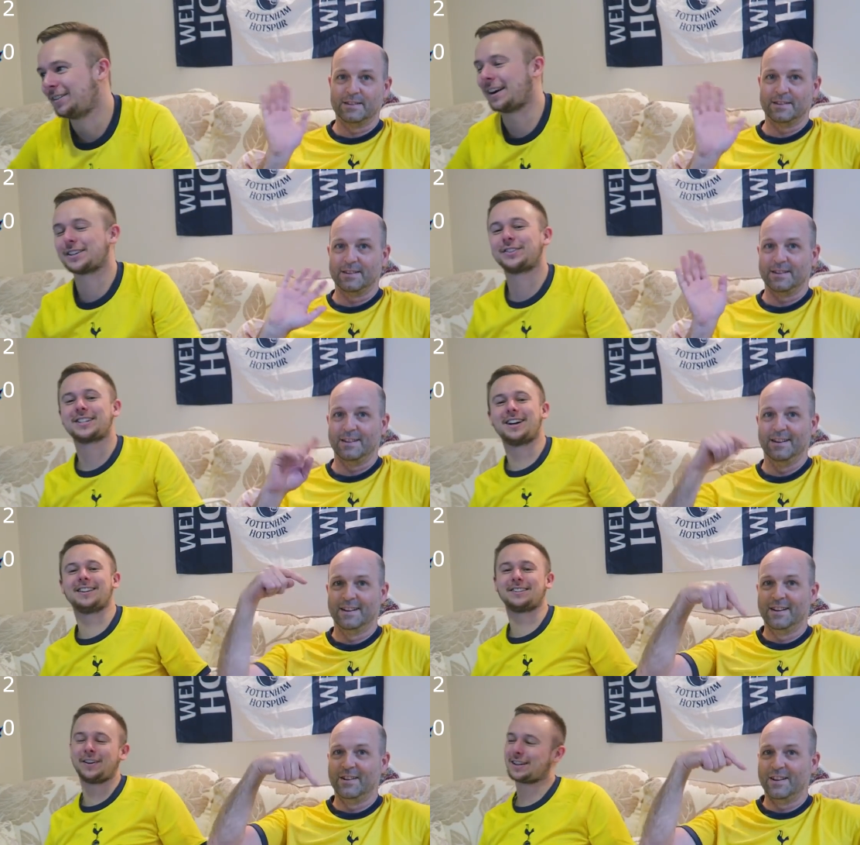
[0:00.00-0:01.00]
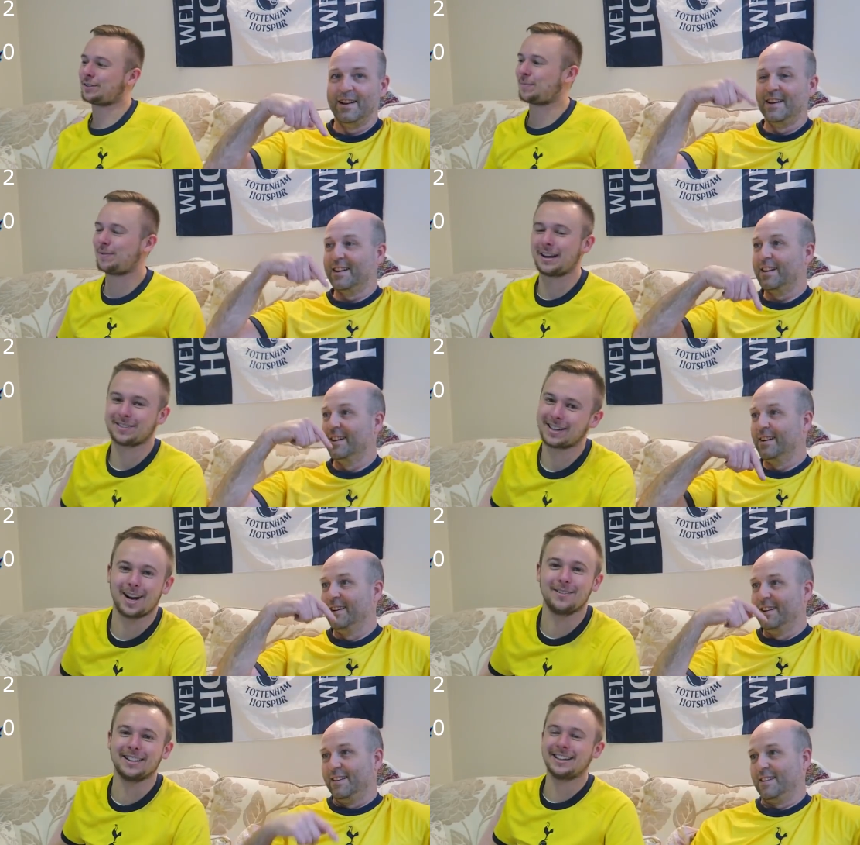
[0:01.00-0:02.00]
Speaker 1: Thanks for
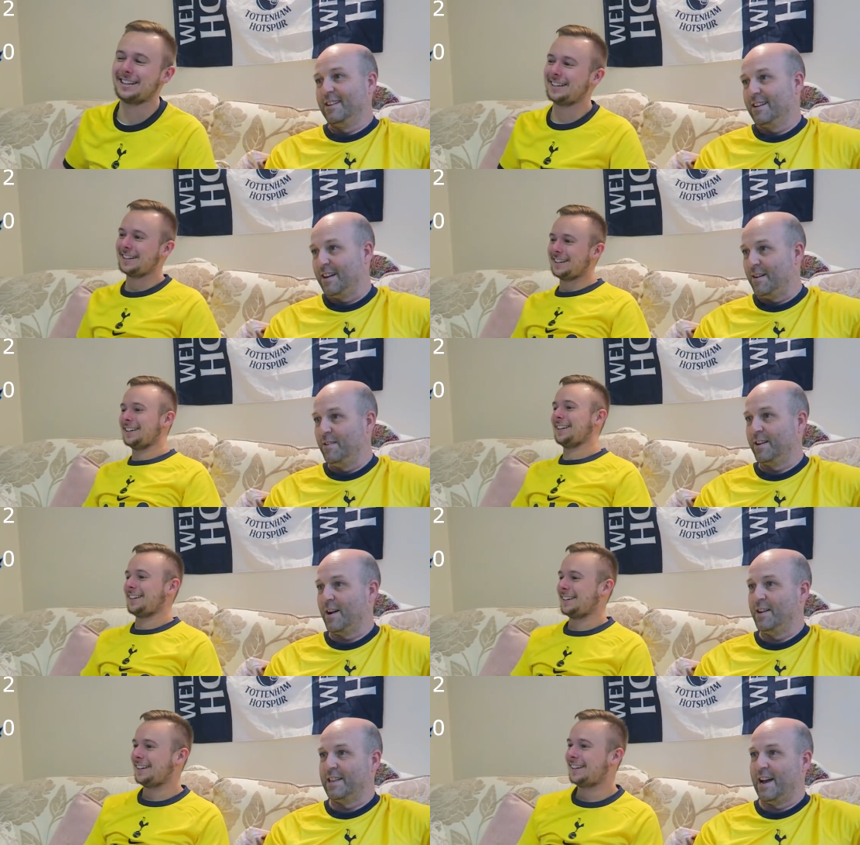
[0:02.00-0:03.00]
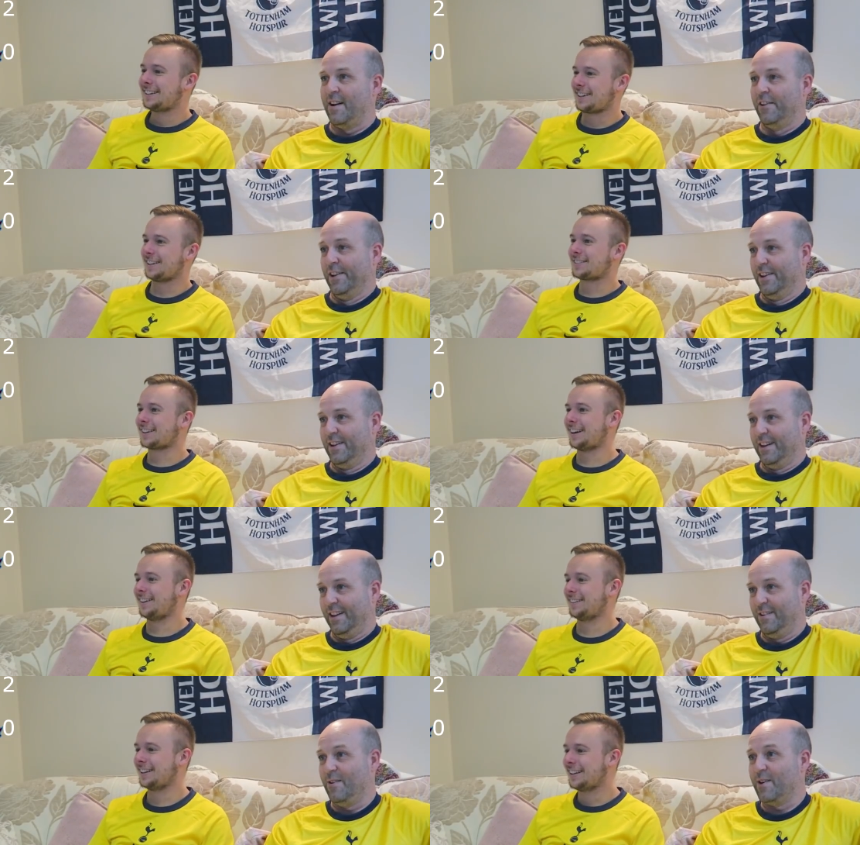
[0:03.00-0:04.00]
coming. Yeah, you're going down. Cheers for
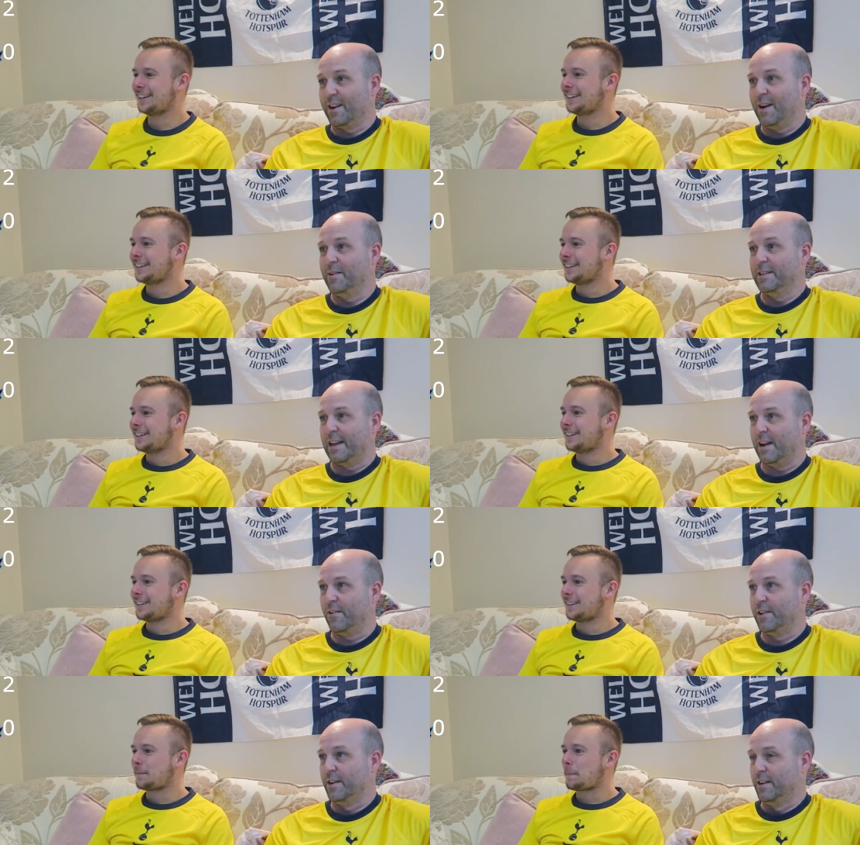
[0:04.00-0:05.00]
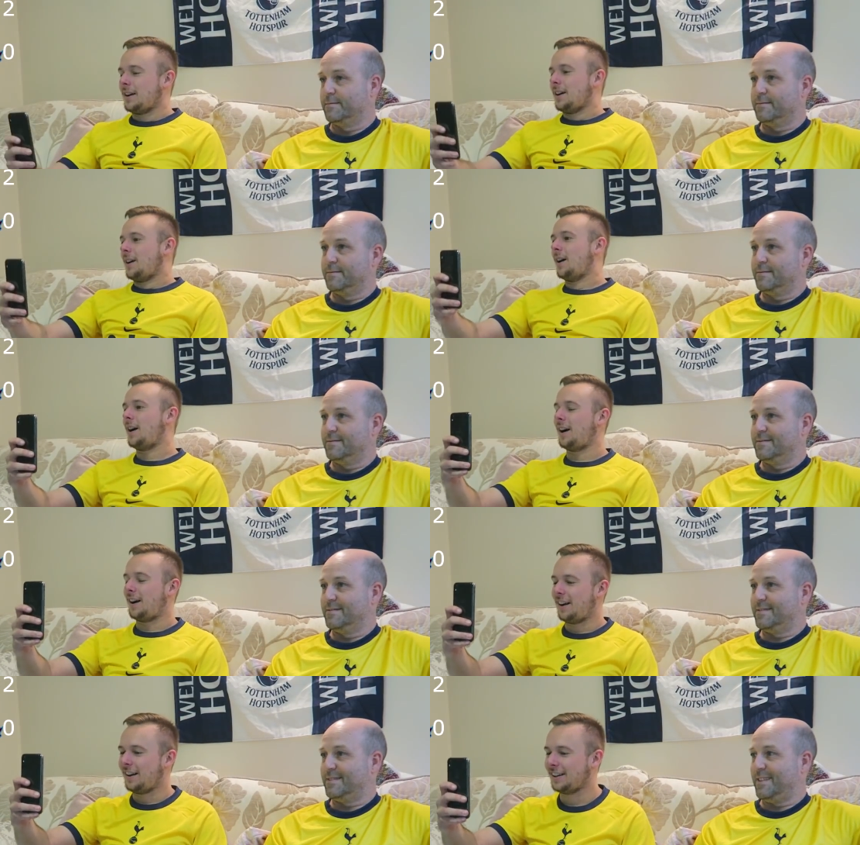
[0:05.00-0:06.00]
coming. You are going down.
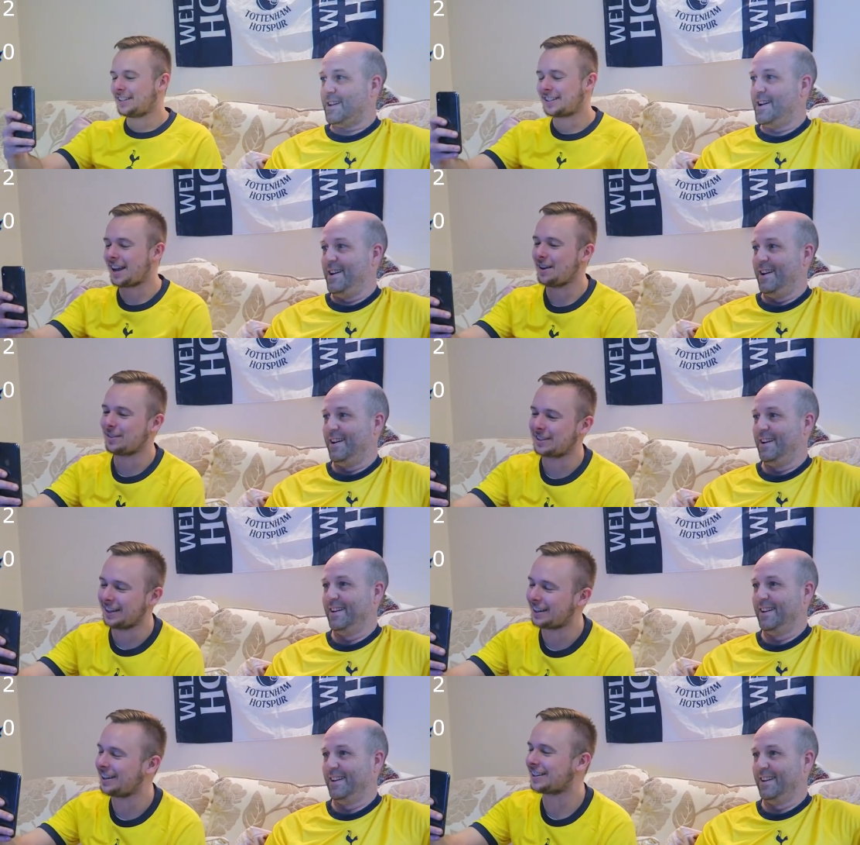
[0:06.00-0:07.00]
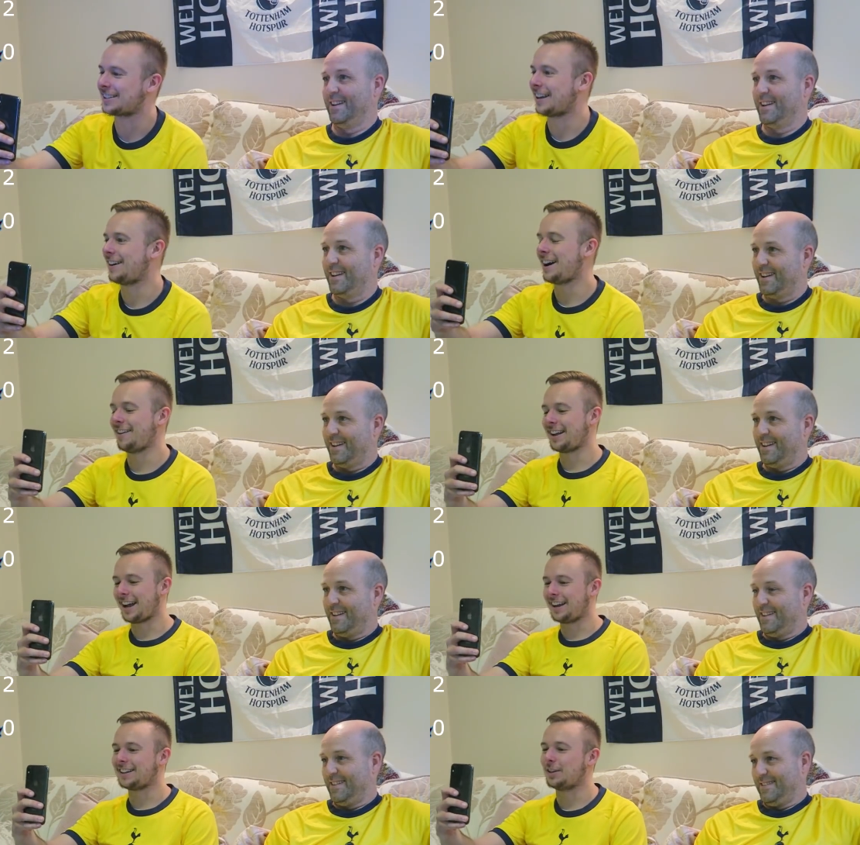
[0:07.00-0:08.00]
Speaker 2: This is getting ridiculous now. Harry
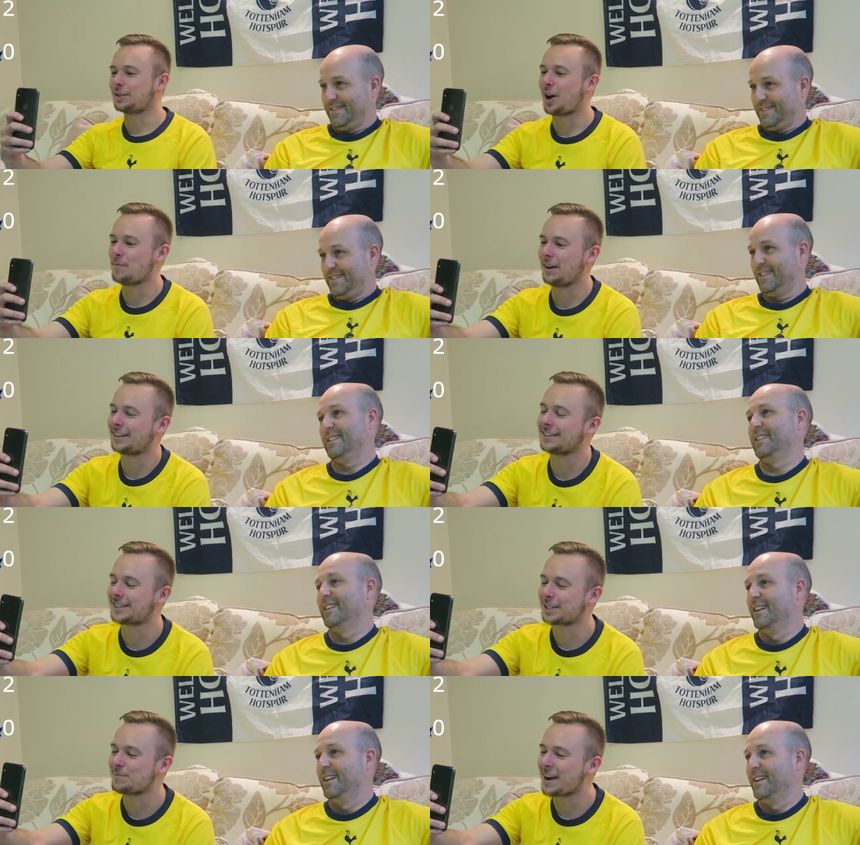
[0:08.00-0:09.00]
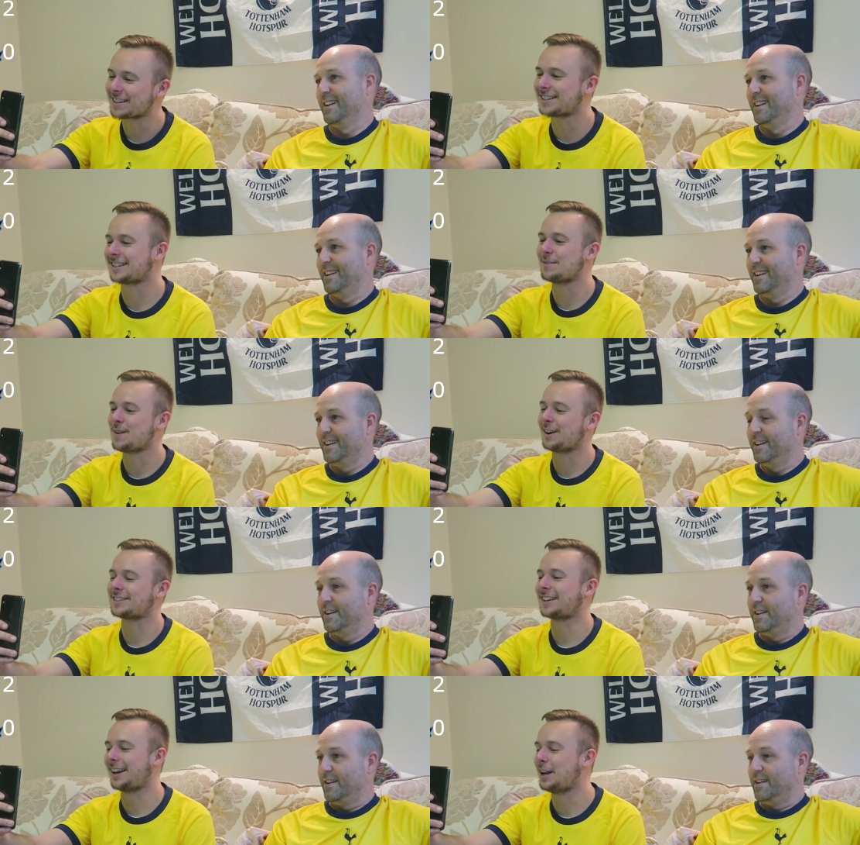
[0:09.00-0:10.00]
Kane, little nutmeg, then smashes it
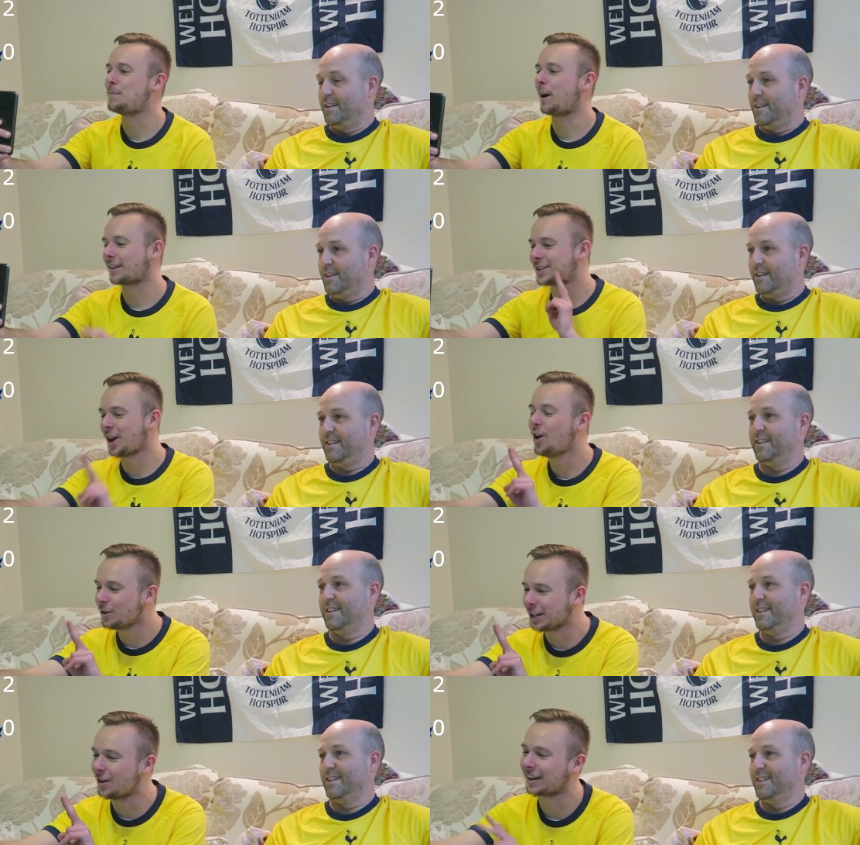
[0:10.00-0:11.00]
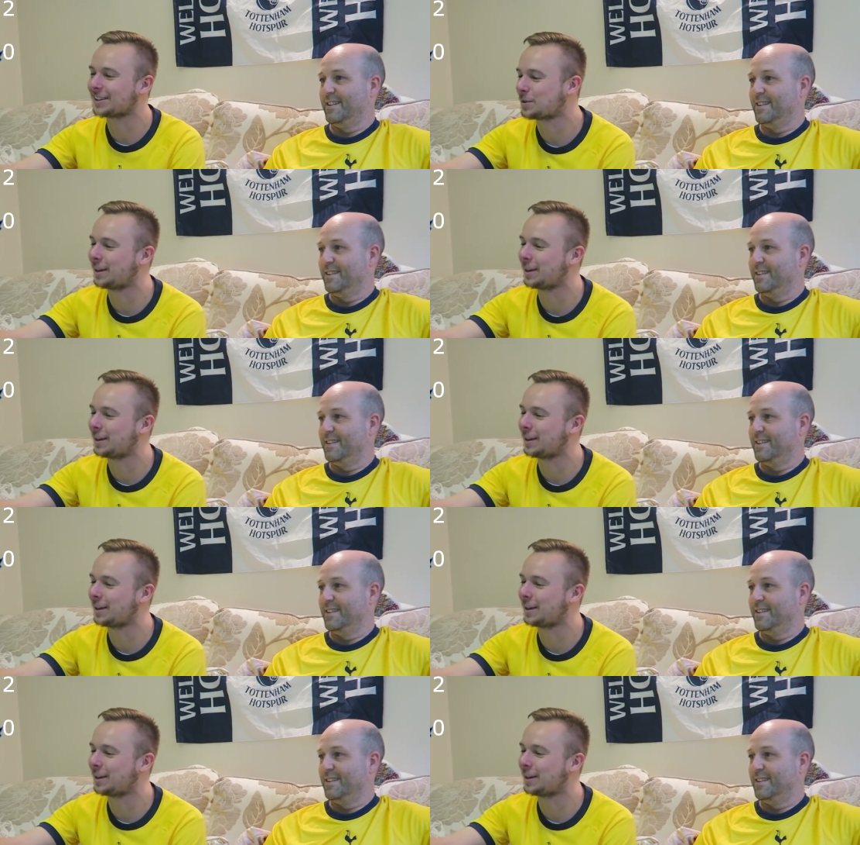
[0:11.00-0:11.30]
past the keeper. 2-0 against